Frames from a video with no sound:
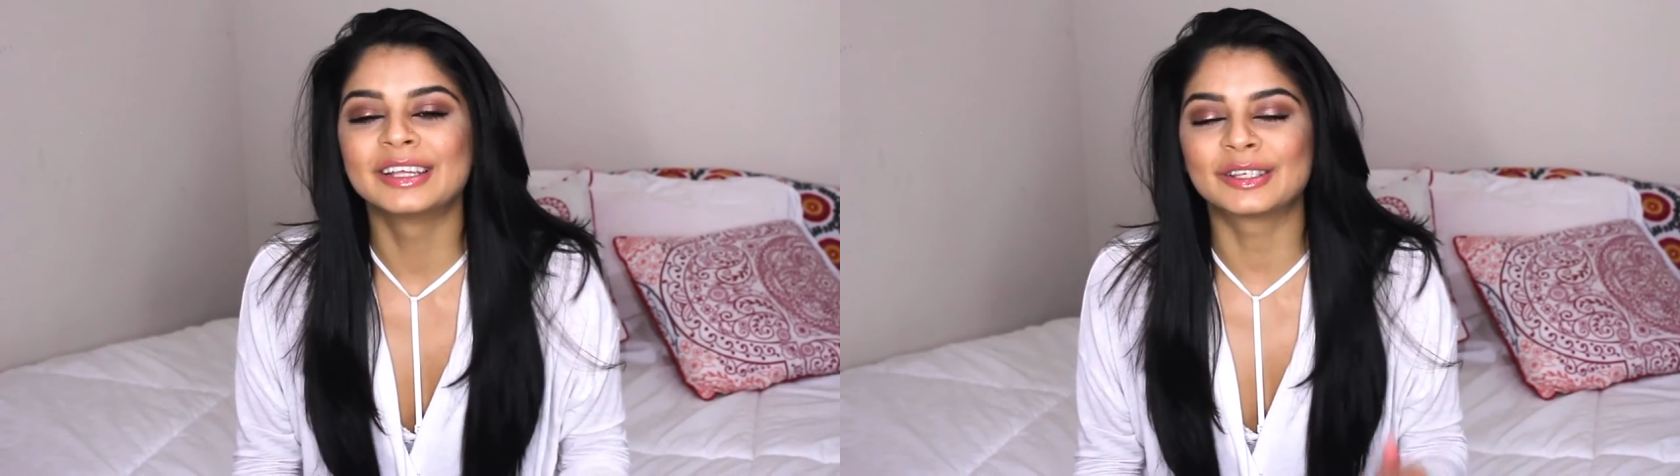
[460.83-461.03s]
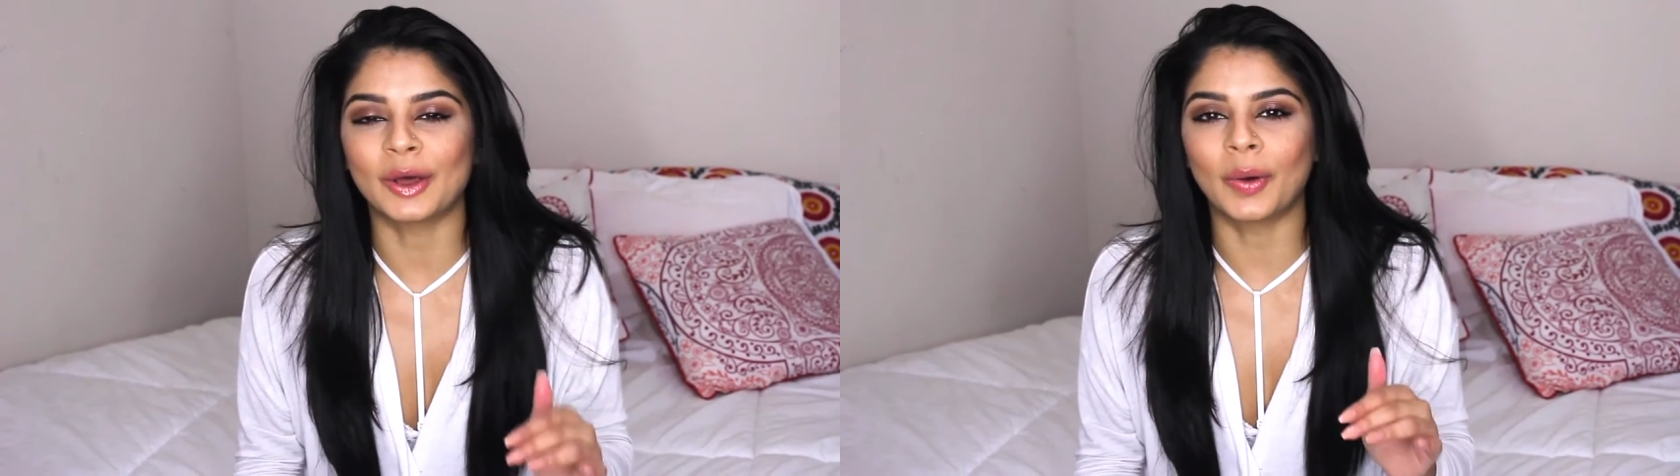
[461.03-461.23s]

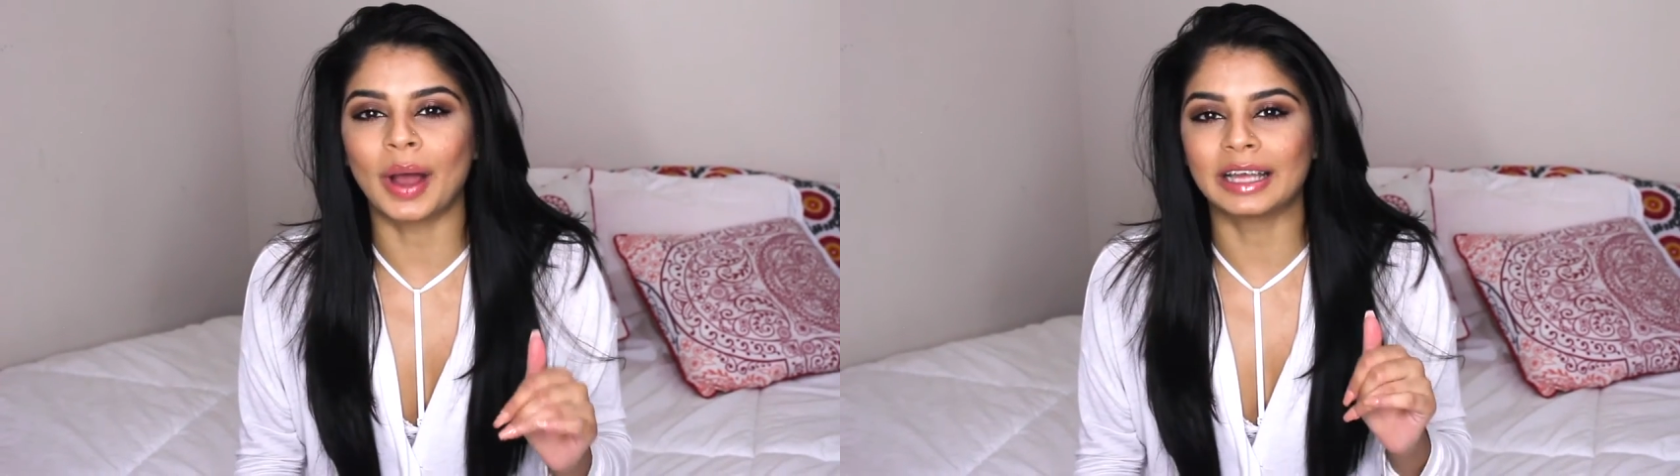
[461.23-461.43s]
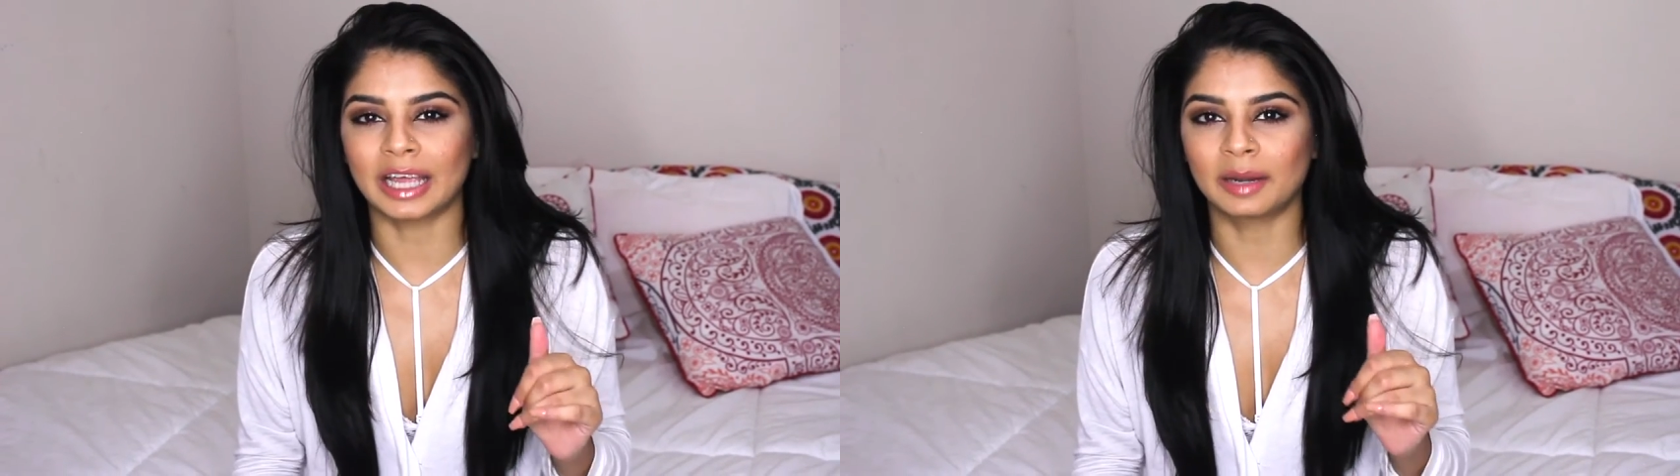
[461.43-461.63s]
so
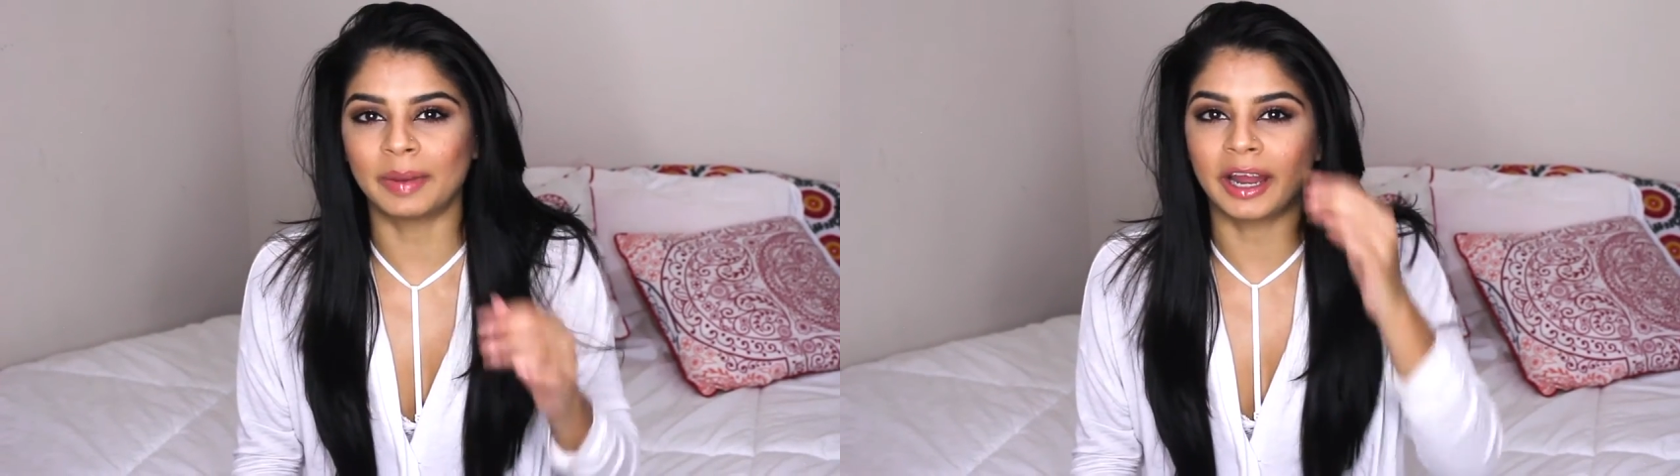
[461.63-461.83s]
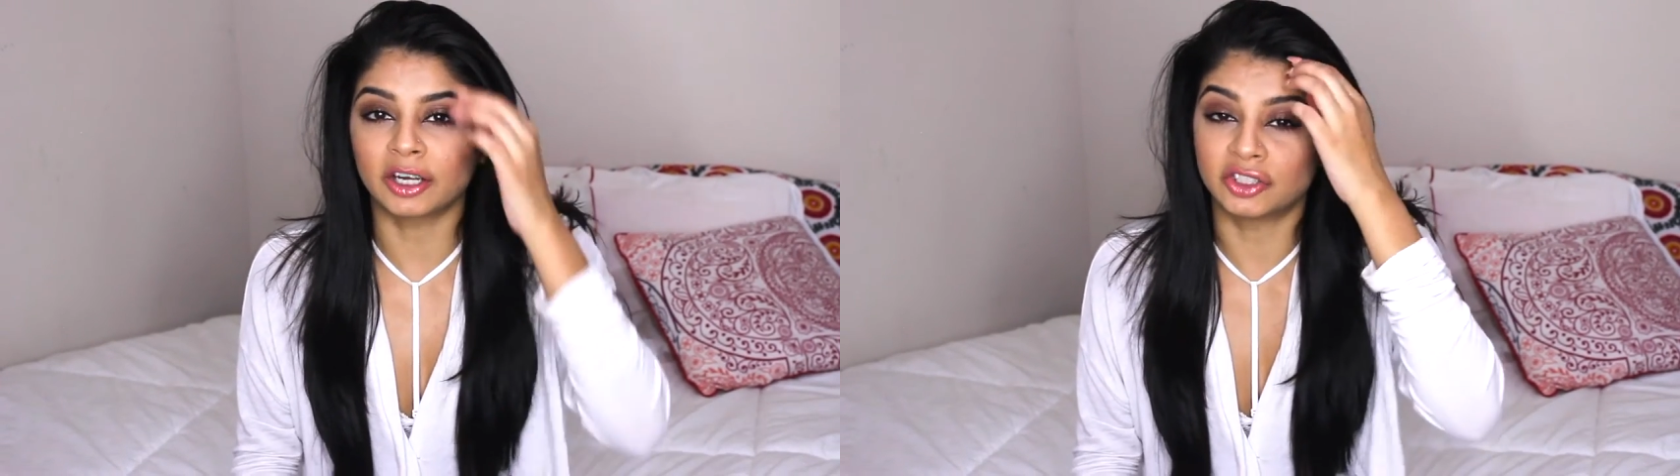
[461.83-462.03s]
i dyed
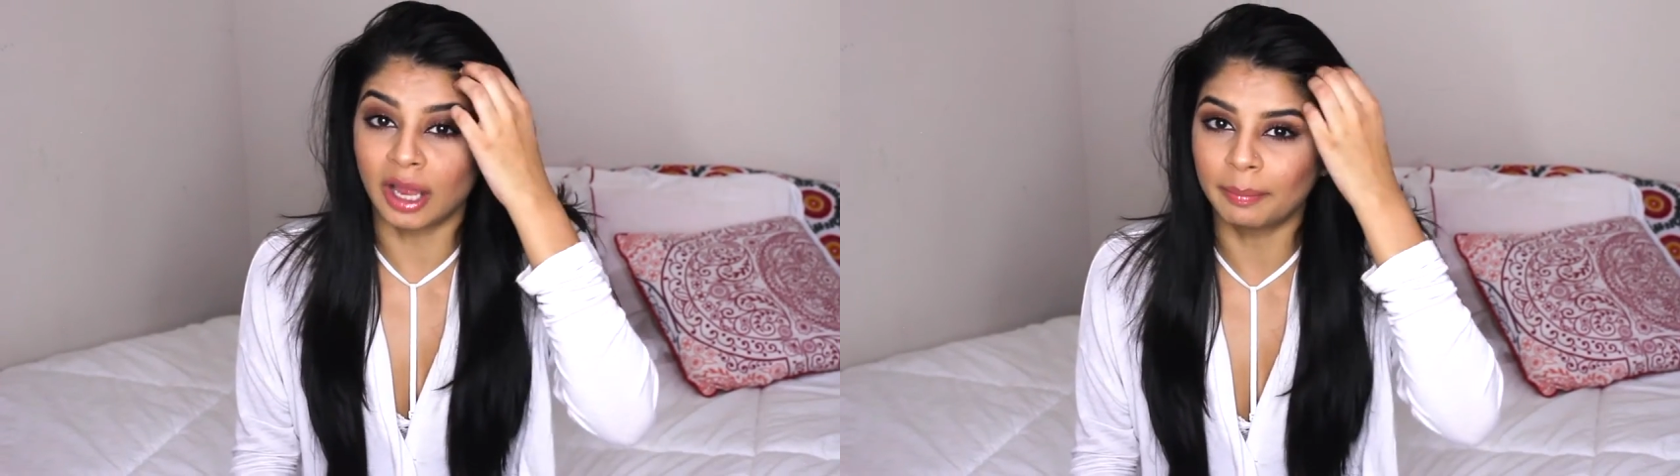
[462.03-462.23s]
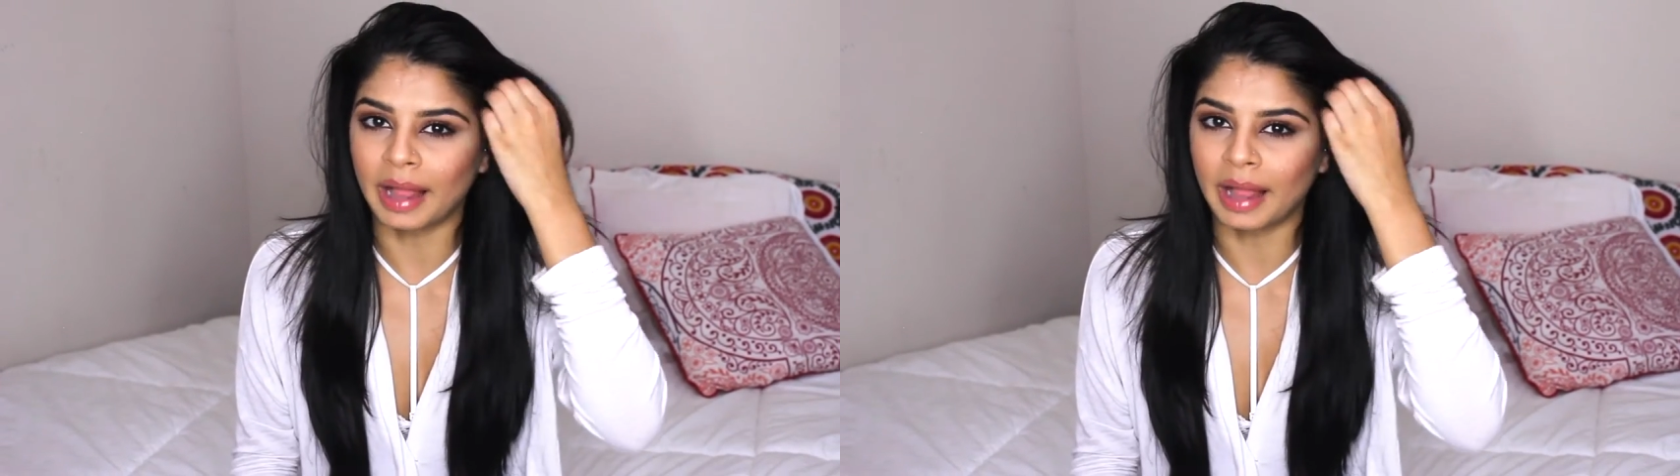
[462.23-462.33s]
my hair jet